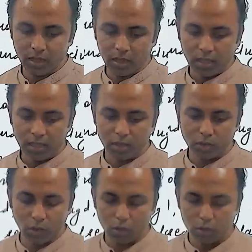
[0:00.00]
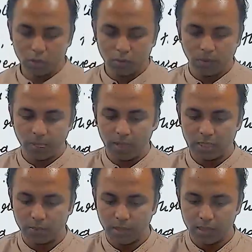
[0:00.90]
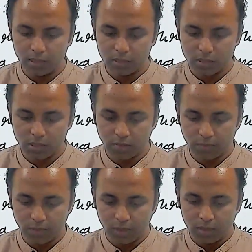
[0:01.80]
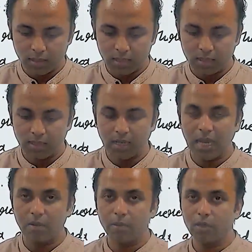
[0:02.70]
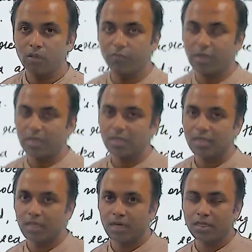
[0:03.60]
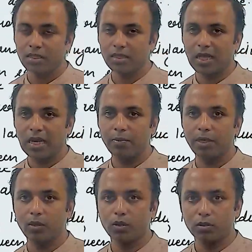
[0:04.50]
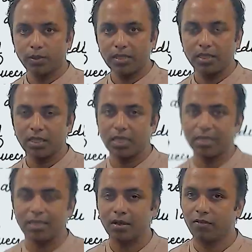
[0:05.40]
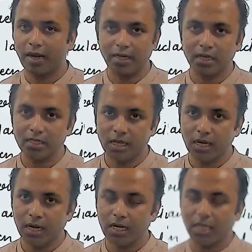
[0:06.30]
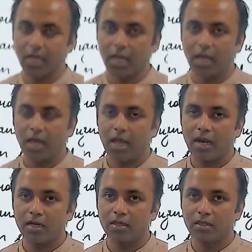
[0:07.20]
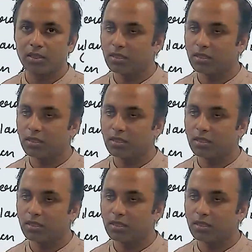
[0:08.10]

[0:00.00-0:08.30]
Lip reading: It is also experienced that the albedo effect is increasing. Albedo is basically the reflected sunlight, and this